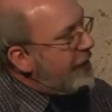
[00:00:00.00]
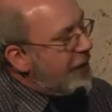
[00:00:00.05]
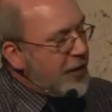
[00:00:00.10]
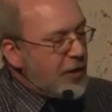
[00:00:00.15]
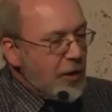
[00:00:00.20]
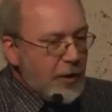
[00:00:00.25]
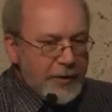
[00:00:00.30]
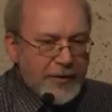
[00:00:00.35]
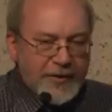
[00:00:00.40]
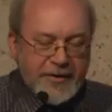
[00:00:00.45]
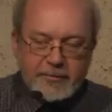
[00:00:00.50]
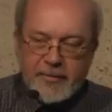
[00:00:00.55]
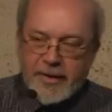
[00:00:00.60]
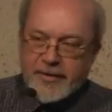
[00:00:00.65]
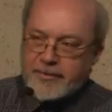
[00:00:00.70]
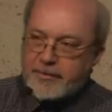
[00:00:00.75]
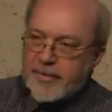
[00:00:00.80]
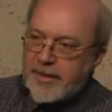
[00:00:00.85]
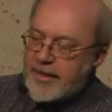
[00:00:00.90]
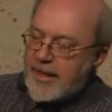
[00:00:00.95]
the gods
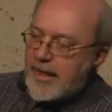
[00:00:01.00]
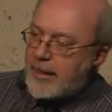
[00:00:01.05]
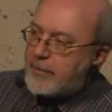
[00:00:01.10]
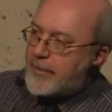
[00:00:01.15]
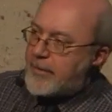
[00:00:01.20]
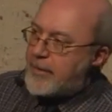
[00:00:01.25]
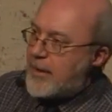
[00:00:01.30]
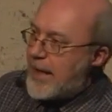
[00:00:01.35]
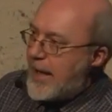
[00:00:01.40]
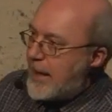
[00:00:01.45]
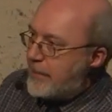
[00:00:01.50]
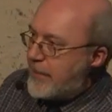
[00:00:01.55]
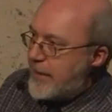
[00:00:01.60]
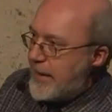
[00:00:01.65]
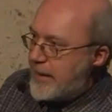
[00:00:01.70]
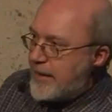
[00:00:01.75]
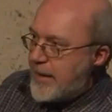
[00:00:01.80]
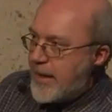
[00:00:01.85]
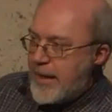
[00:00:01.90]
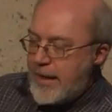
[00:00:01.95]
must be kept
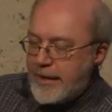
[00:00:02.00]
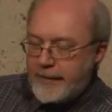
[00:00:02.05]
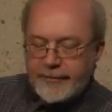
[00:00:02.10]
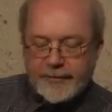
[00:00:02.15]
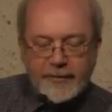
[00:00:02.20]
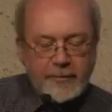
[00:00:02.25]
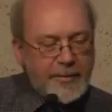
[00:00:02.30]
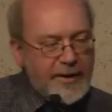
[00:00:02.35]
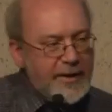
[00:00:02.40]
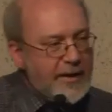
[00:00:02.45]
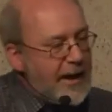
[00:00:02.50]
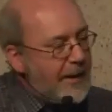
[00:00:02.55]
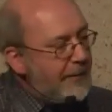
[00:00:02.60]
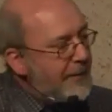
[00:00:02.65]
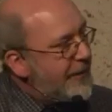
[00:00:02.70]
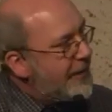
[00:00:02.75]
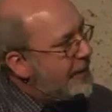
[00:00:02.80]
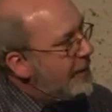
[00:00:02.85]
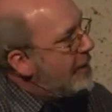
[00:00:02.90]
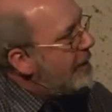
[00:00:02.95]
happy. They have to be kept